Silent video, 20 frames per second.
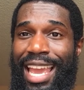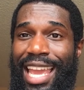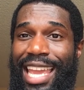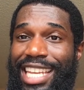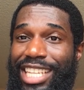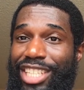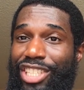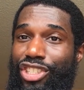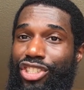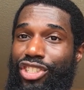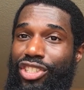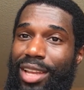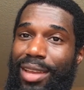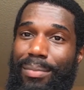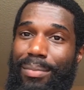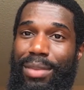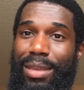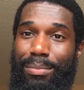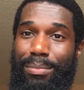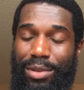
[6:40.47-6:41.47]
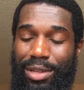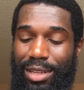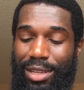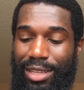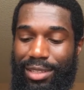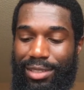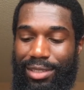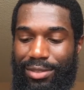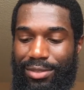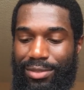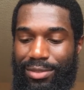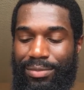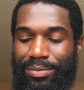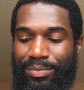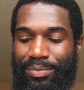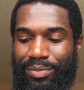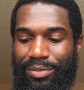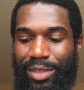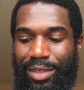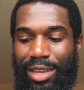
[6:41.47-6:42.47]
He should be productive.
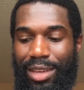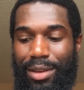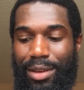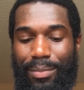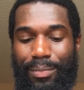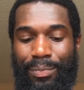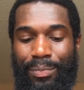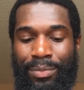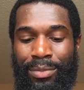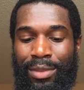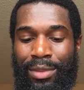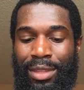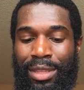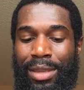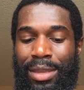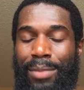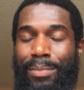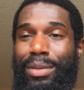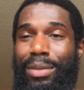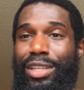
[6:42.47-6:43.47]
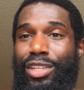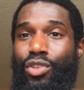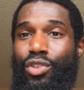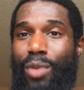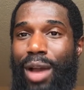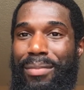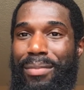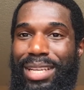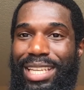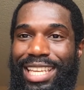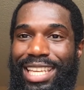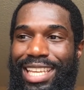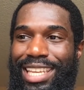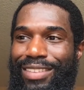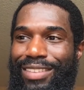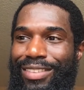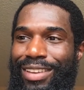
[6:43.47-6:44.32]
But do I believe